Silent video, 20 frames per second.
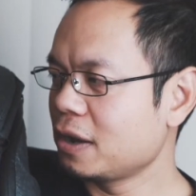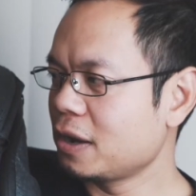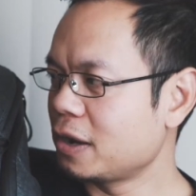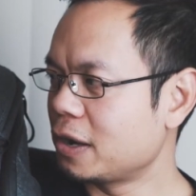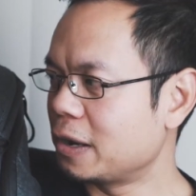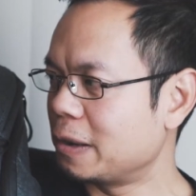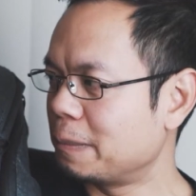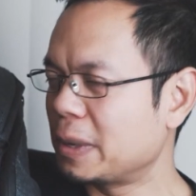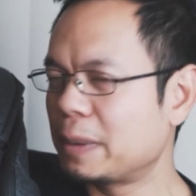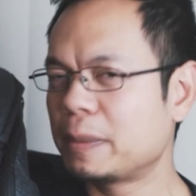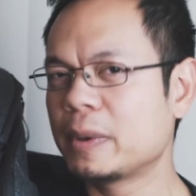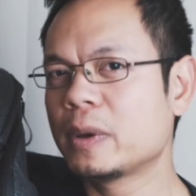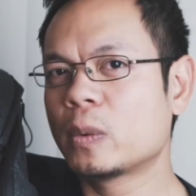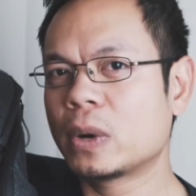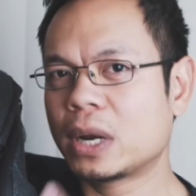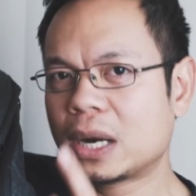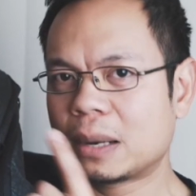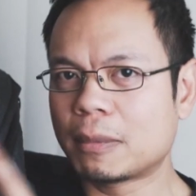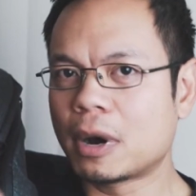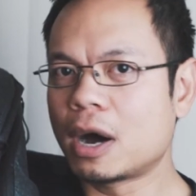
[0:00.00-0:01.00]
Maybe
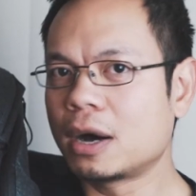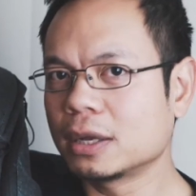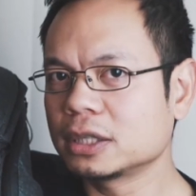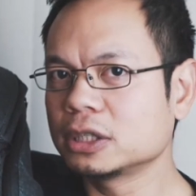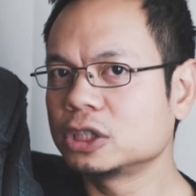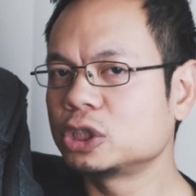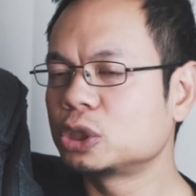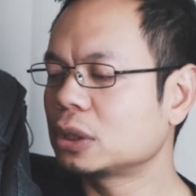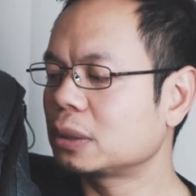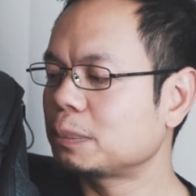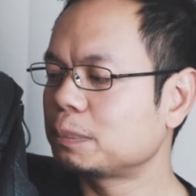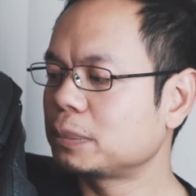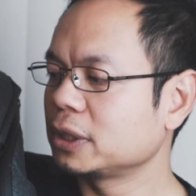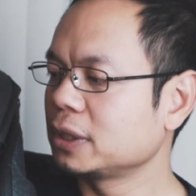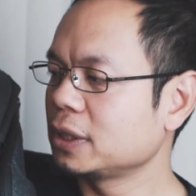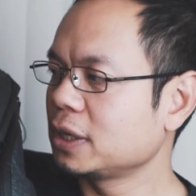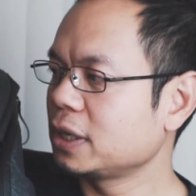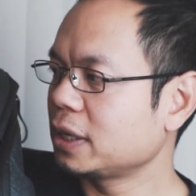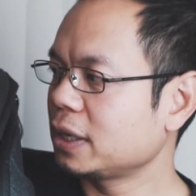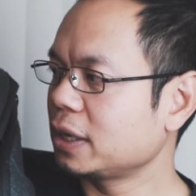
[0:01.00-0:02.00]
when I'm on the trip,
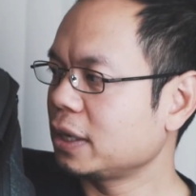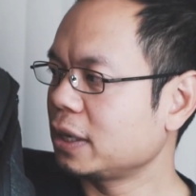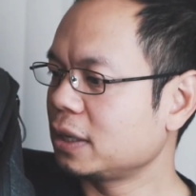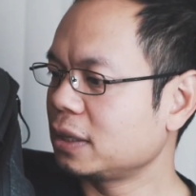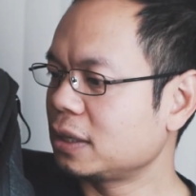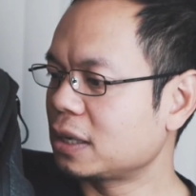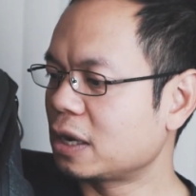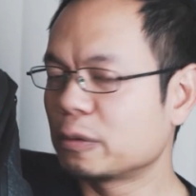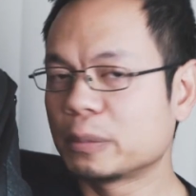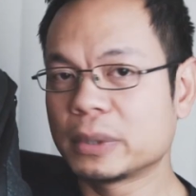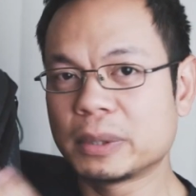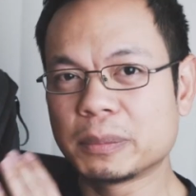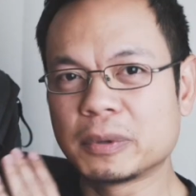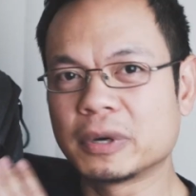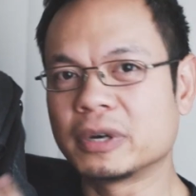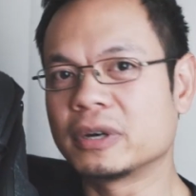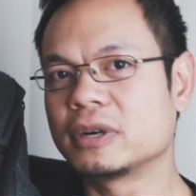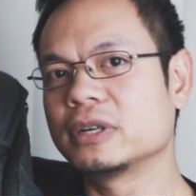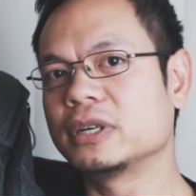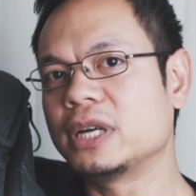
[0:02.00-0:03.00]
and I'll be
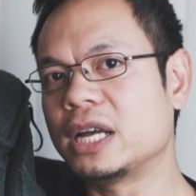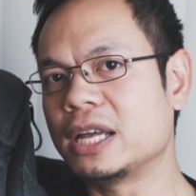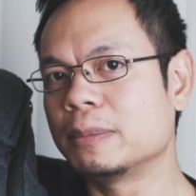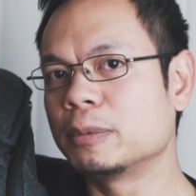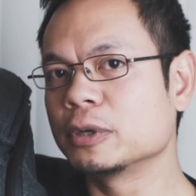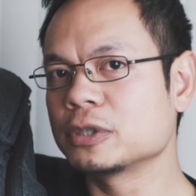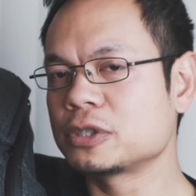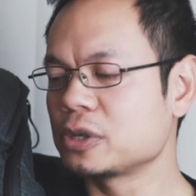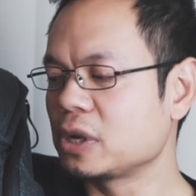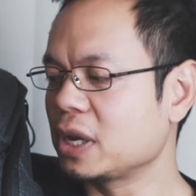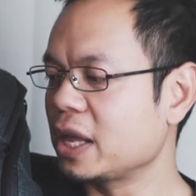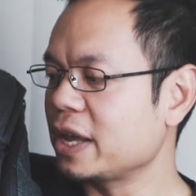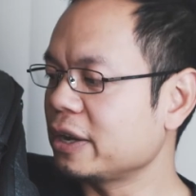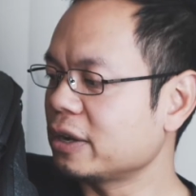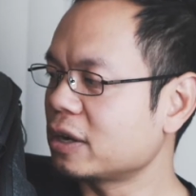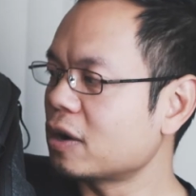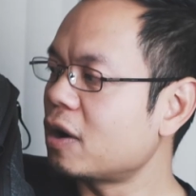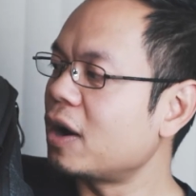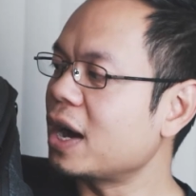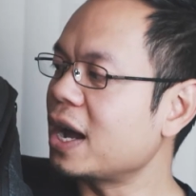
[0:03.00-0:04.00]
able to lay
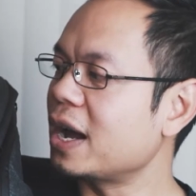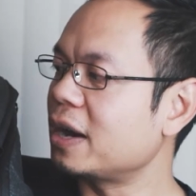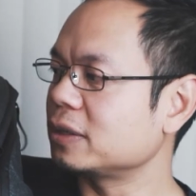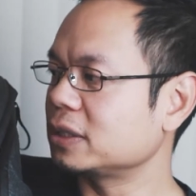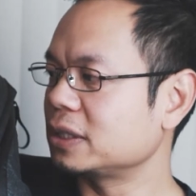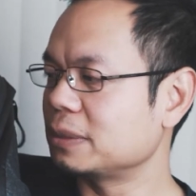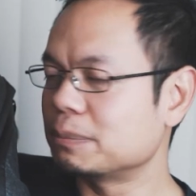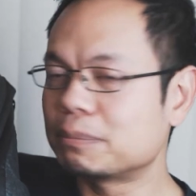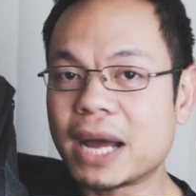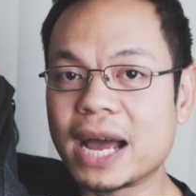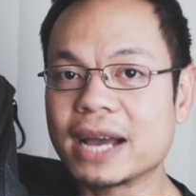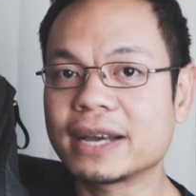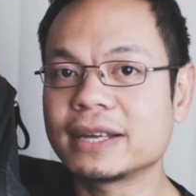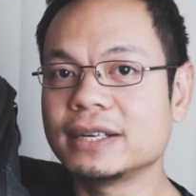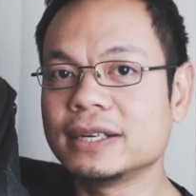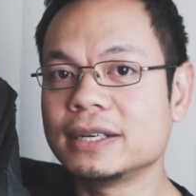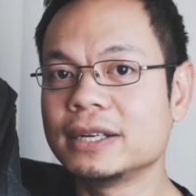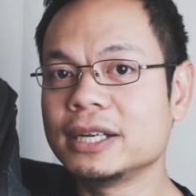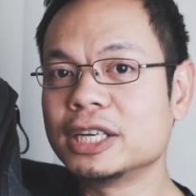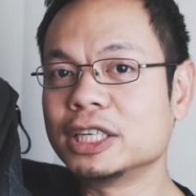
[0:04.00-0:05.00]
it all out and pack it
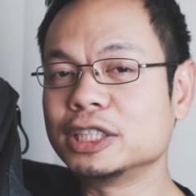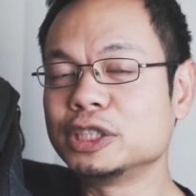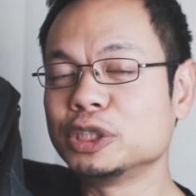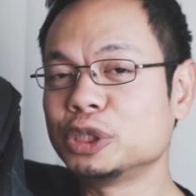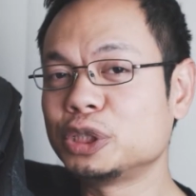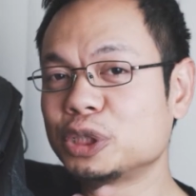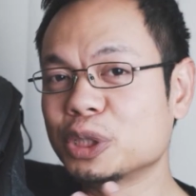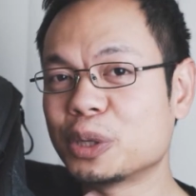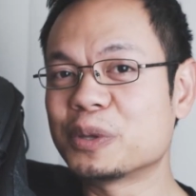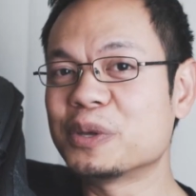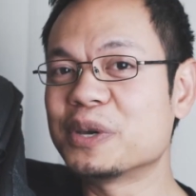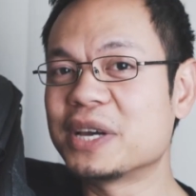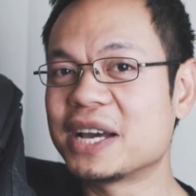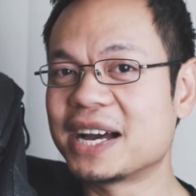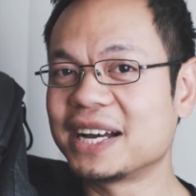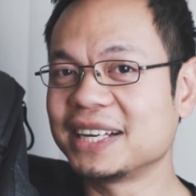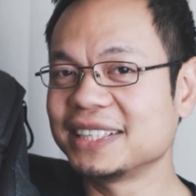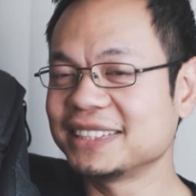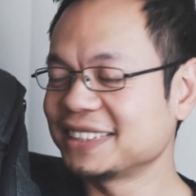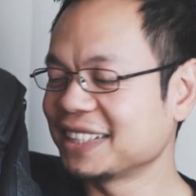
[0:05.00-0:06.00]
in here to show you
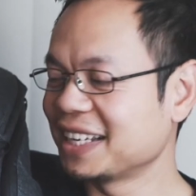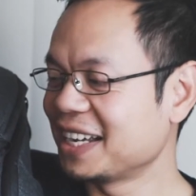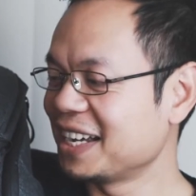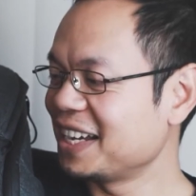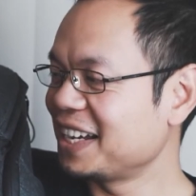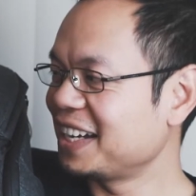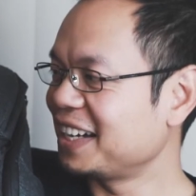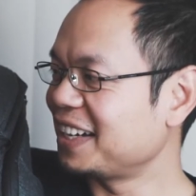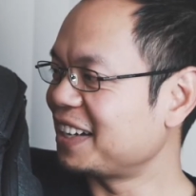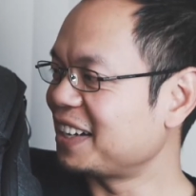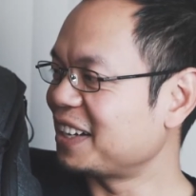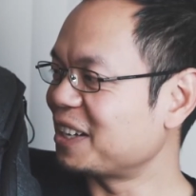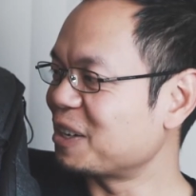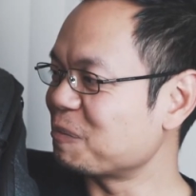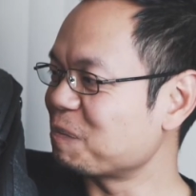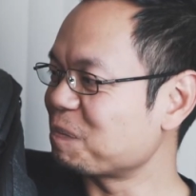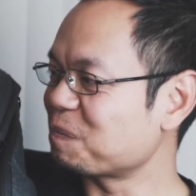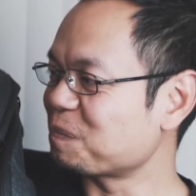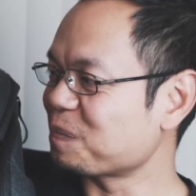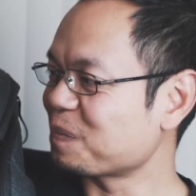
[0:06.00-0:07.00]
guys
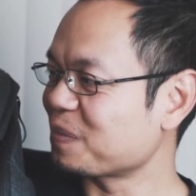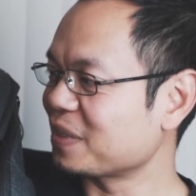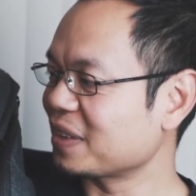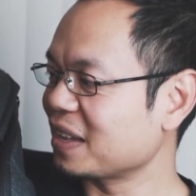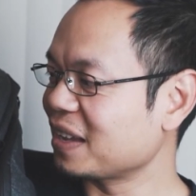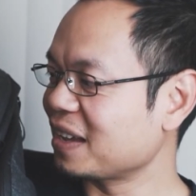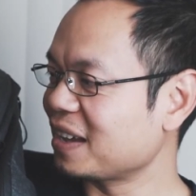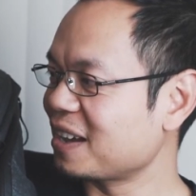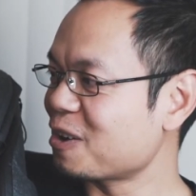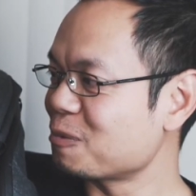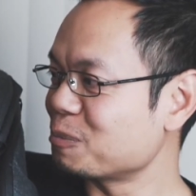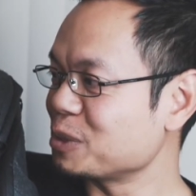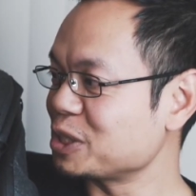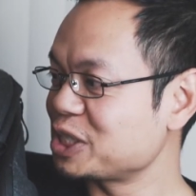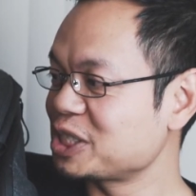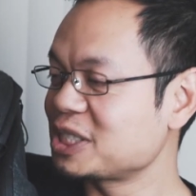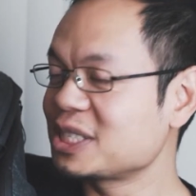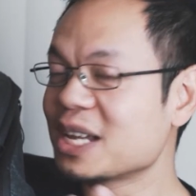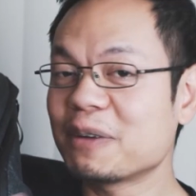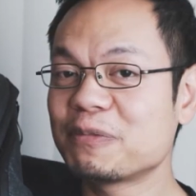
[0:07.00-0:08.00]
how much
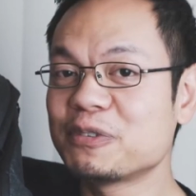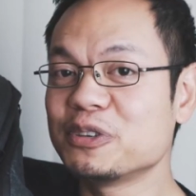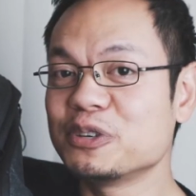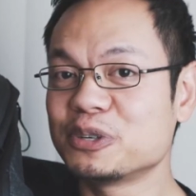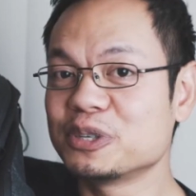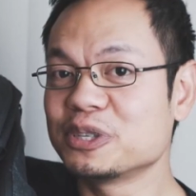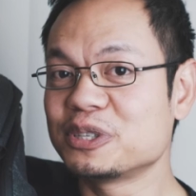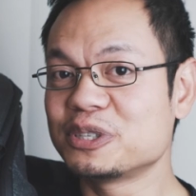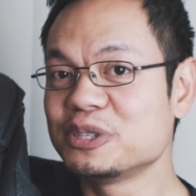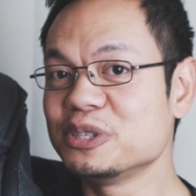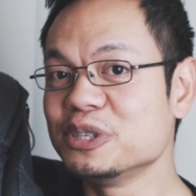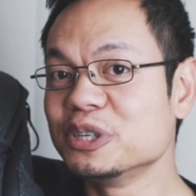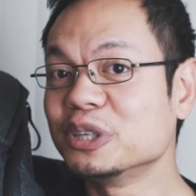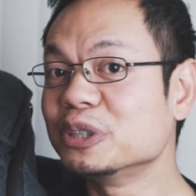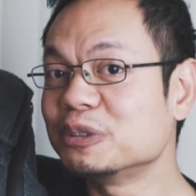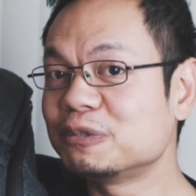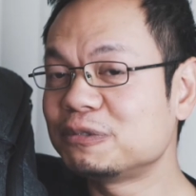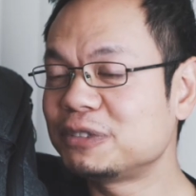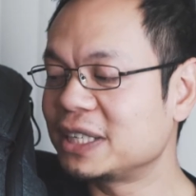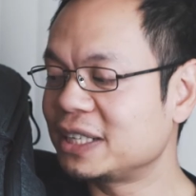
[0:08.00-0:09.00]
stuff you
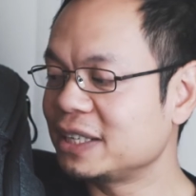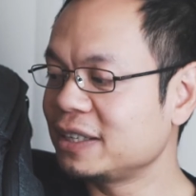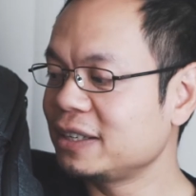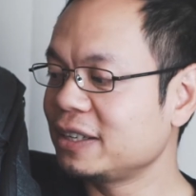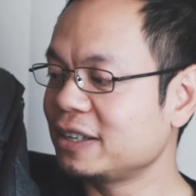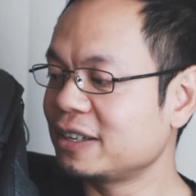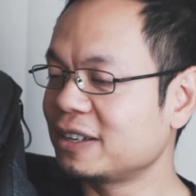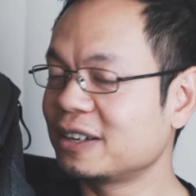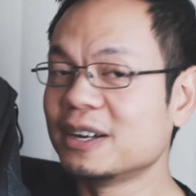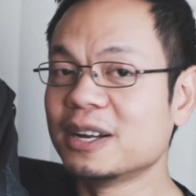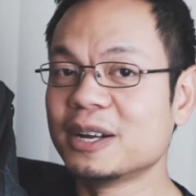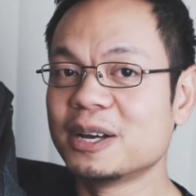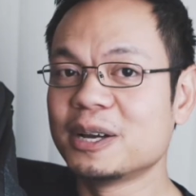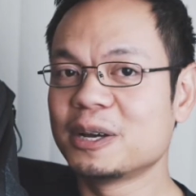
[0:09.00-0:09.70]
could fit in here.